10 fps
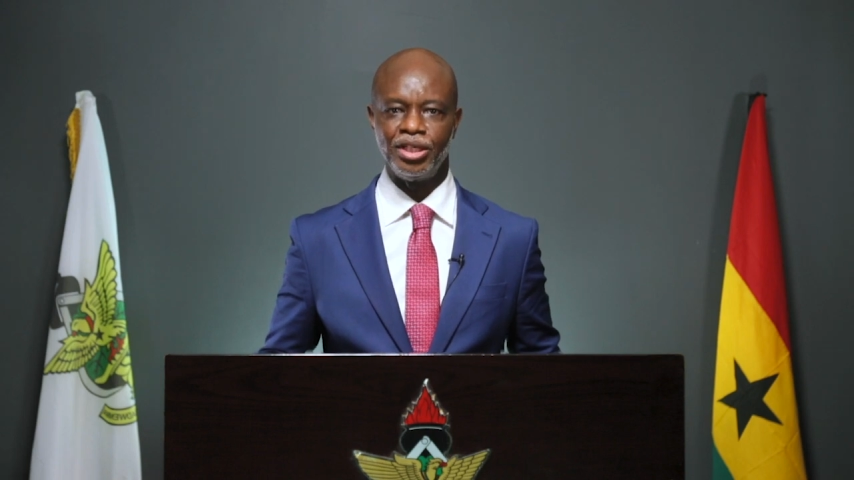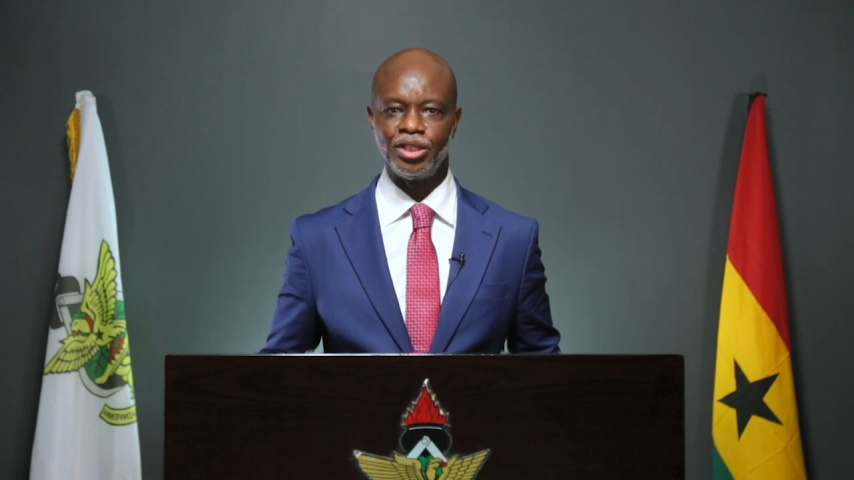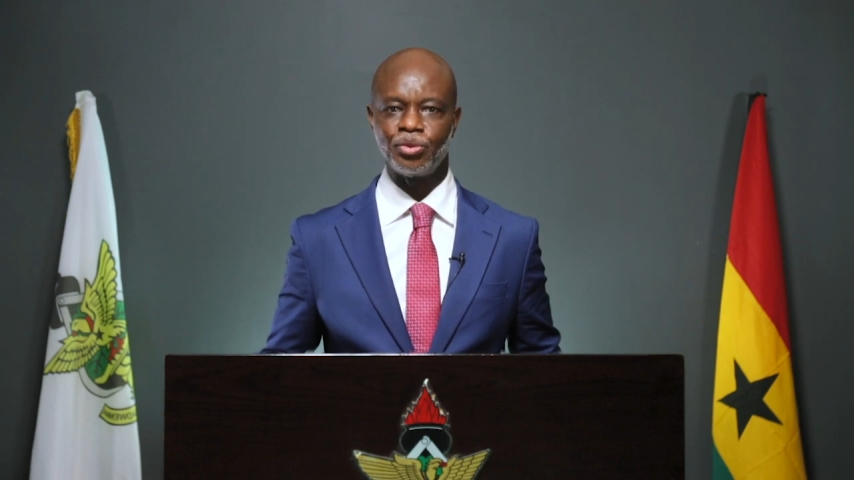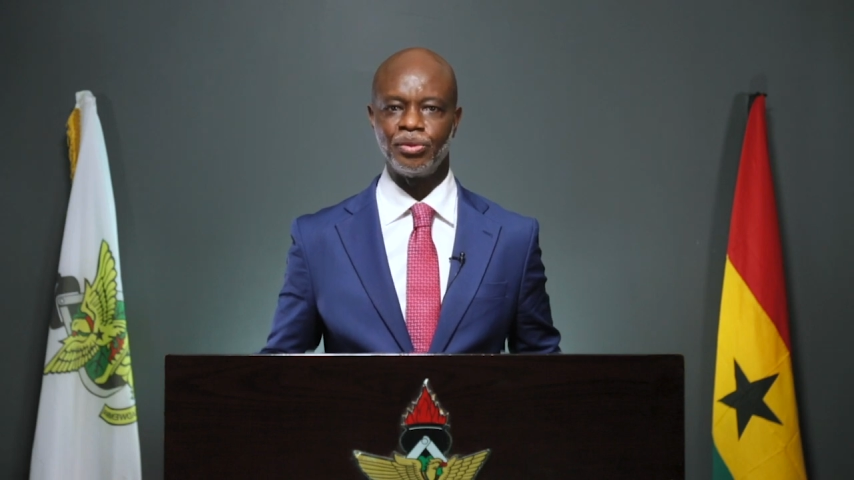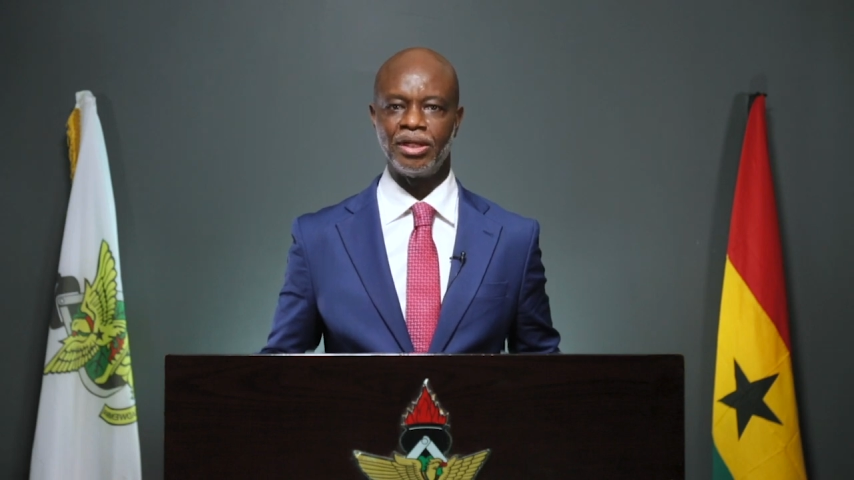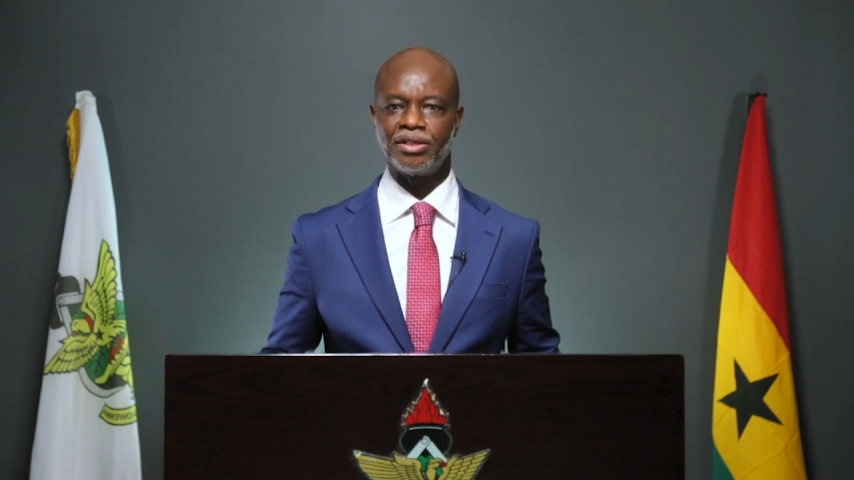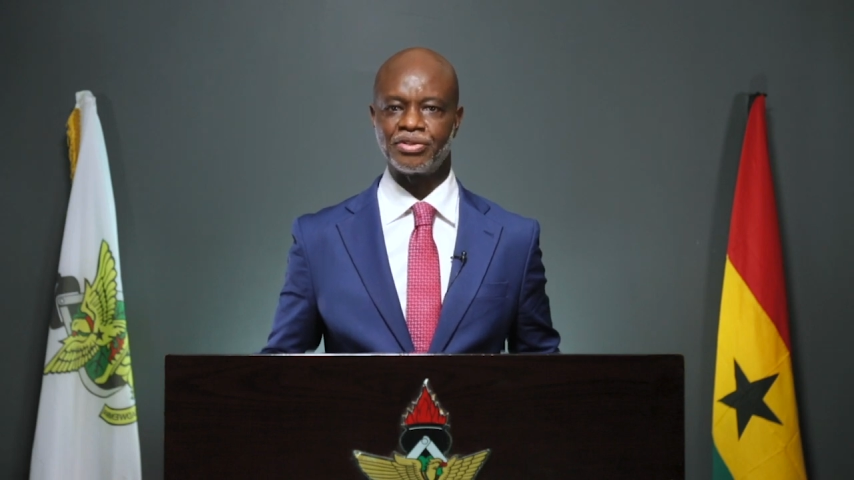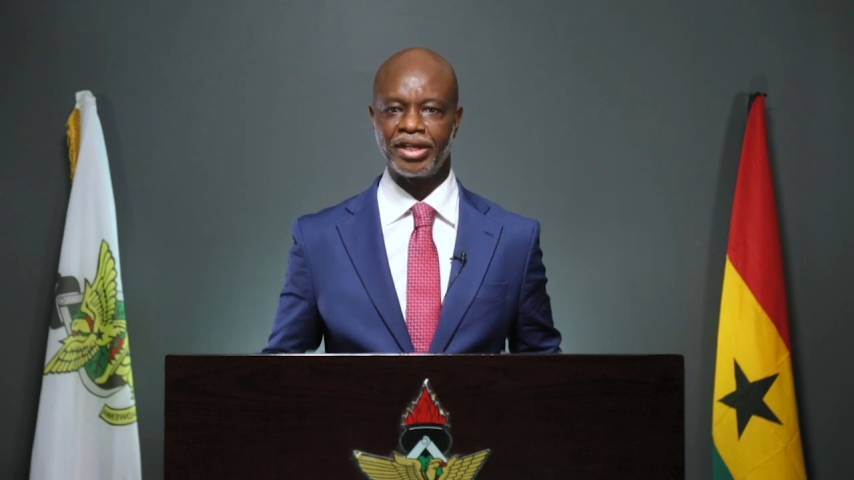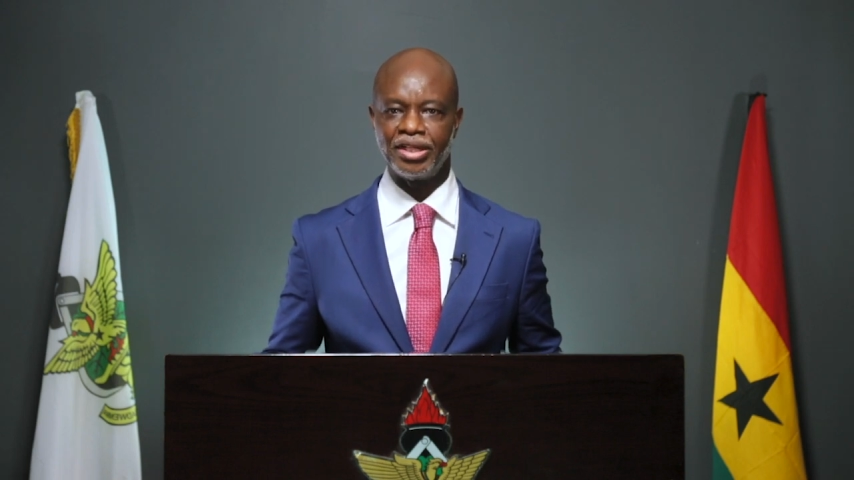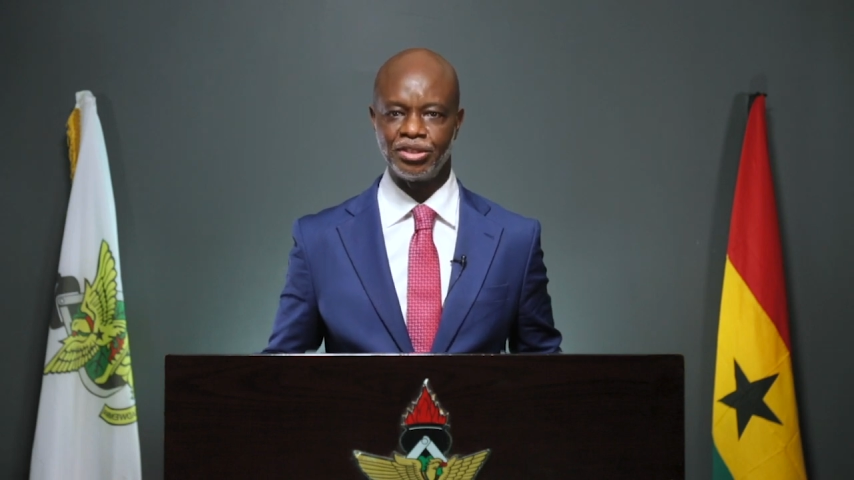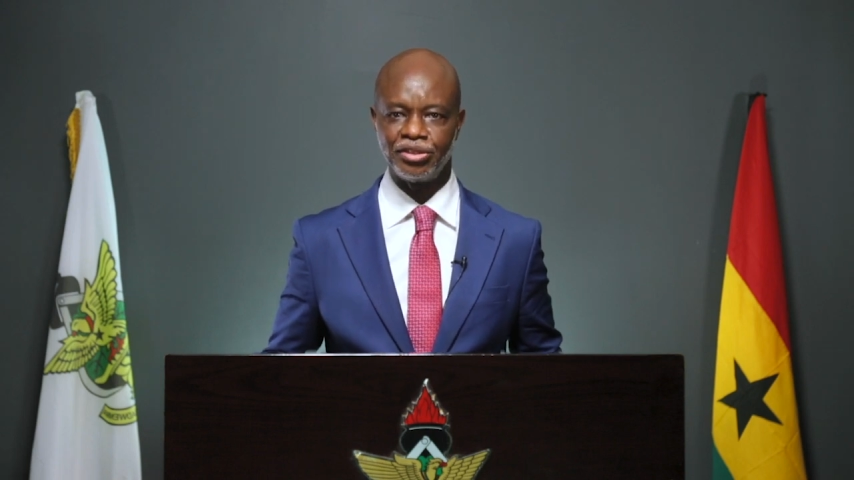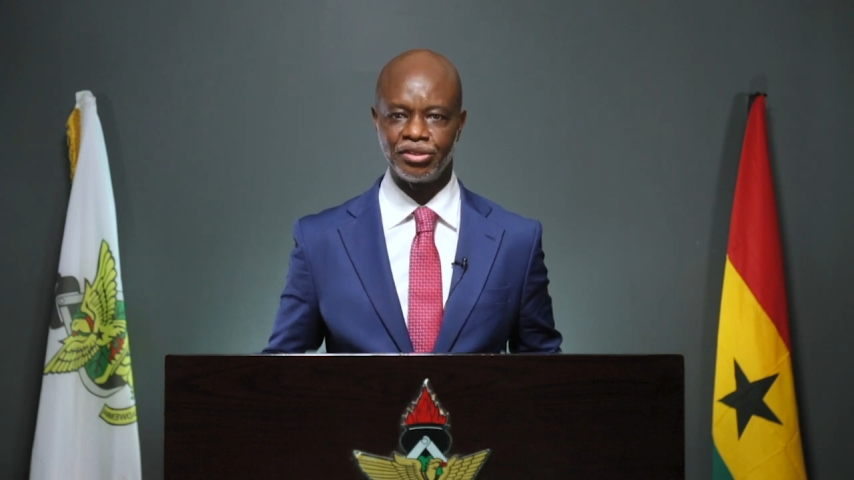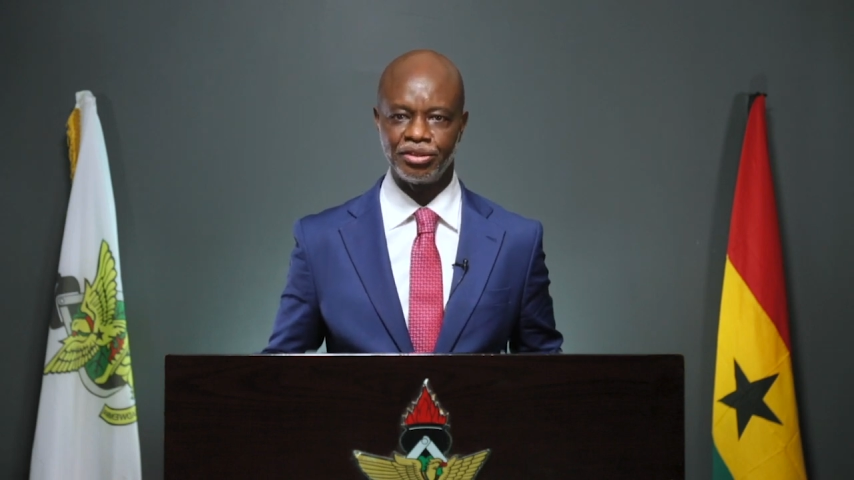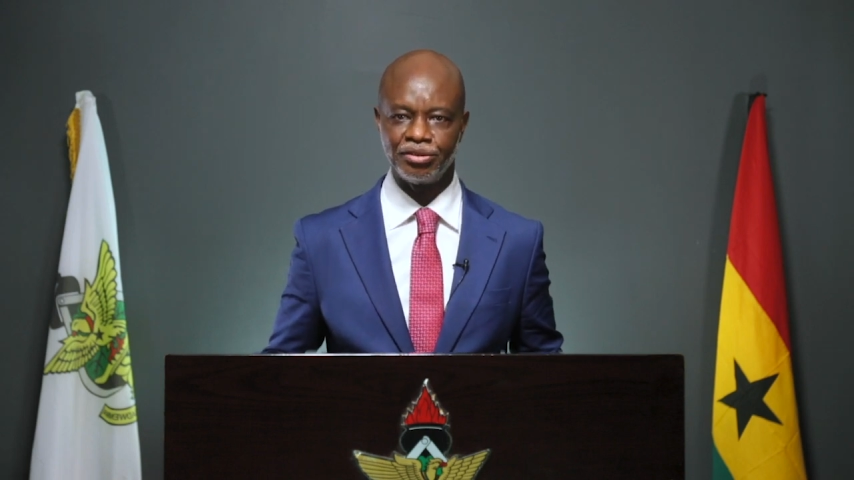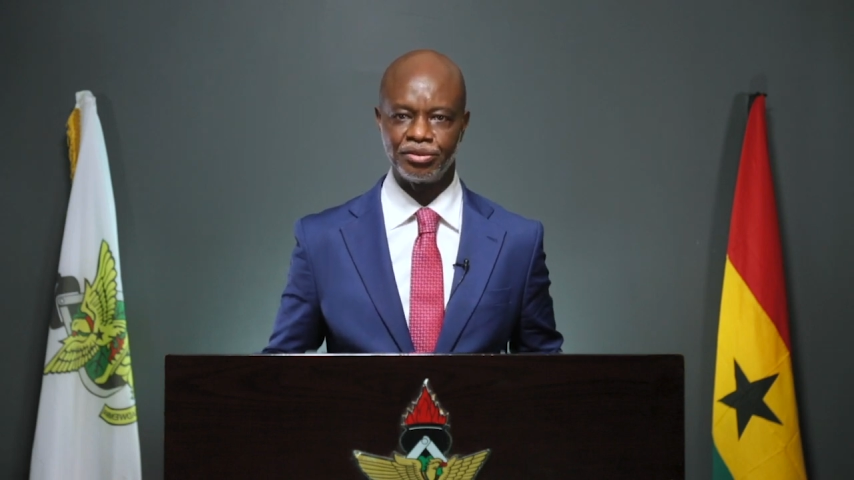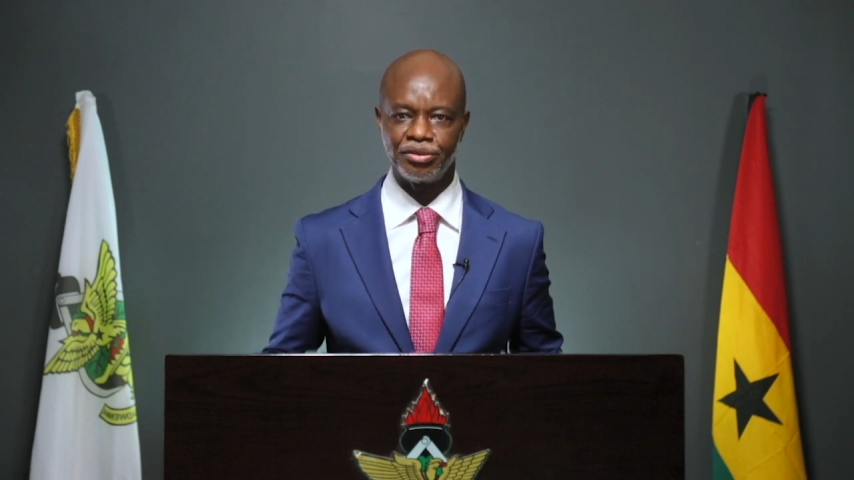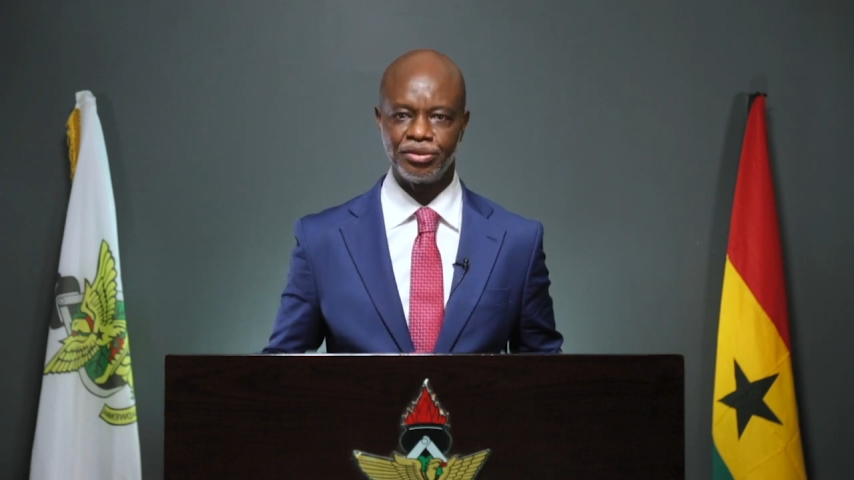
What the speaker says: into electrical engineering.